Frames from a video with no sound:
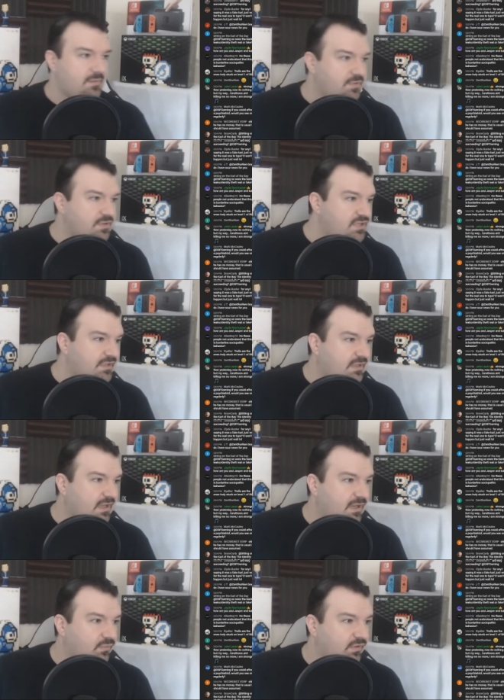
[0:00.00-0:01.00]
appreciate the
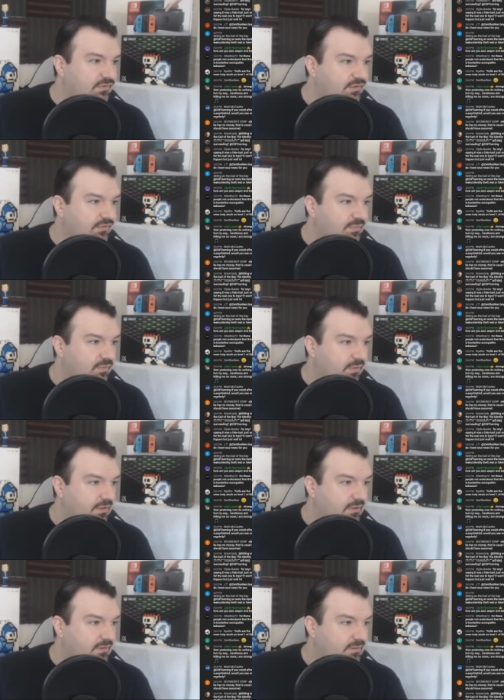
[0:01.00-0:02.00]
kind words and the
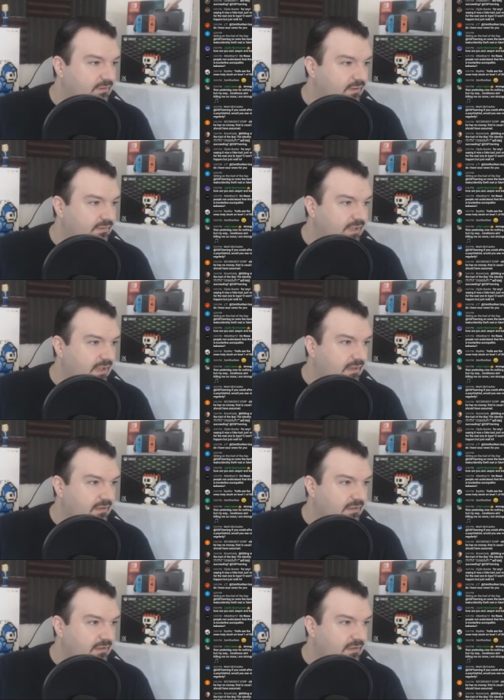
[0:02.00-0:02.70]
support. Okay.